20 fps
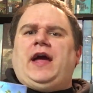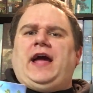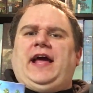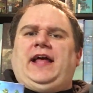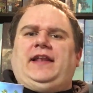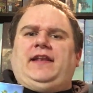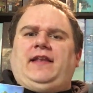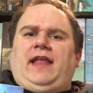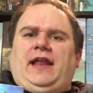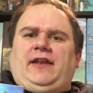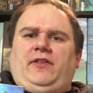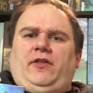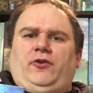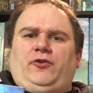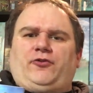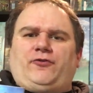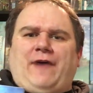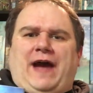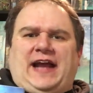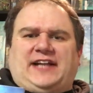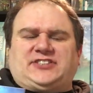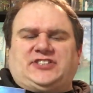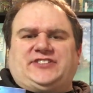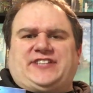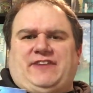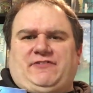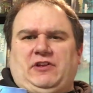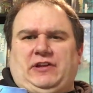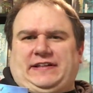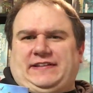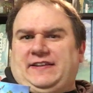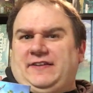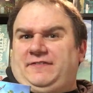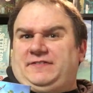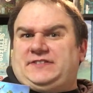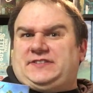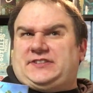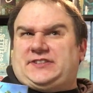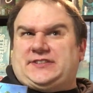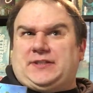and a lot of those factions have their
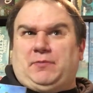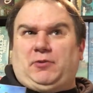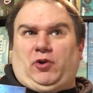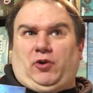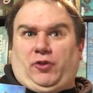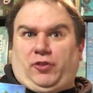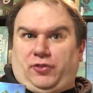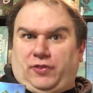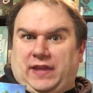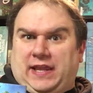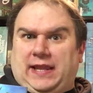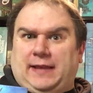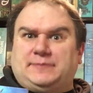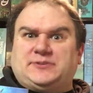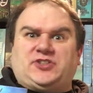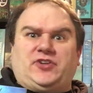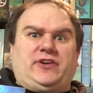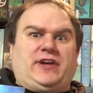similar themes,